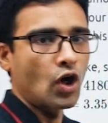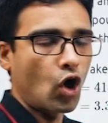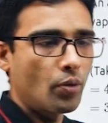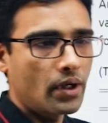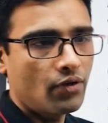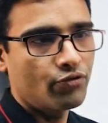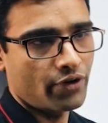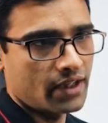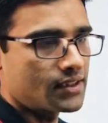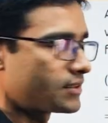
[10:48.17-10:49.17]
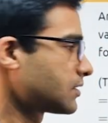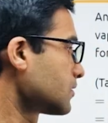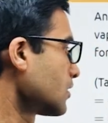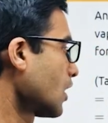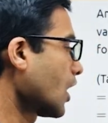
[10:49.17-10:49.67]
how many phases
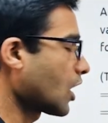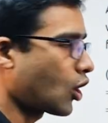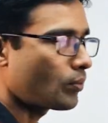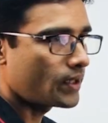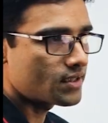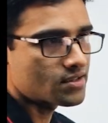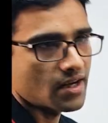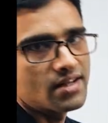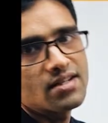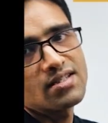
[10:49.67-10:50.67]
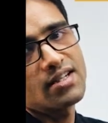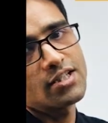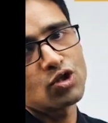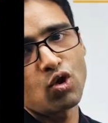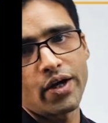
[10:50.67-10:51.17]
or how many changes it
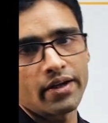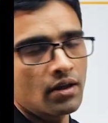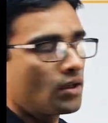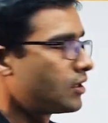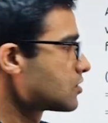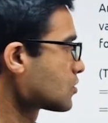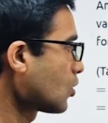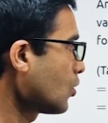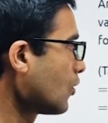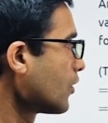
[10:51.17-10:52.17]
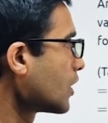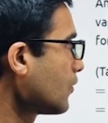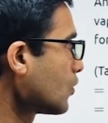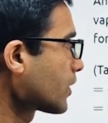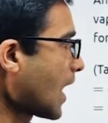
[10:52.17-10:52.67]
is going. So
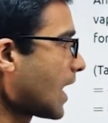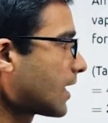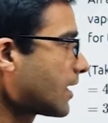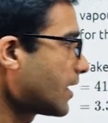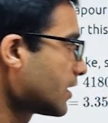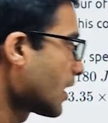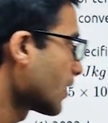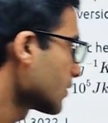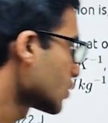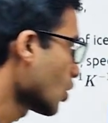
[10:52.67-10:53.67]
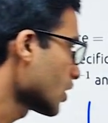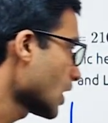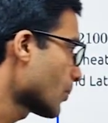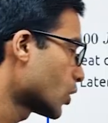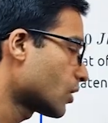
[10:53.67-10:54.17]
if you calculate the total
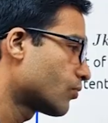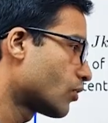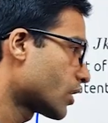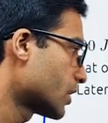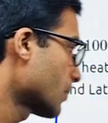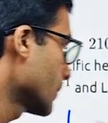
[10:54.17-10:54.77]
amount of work done,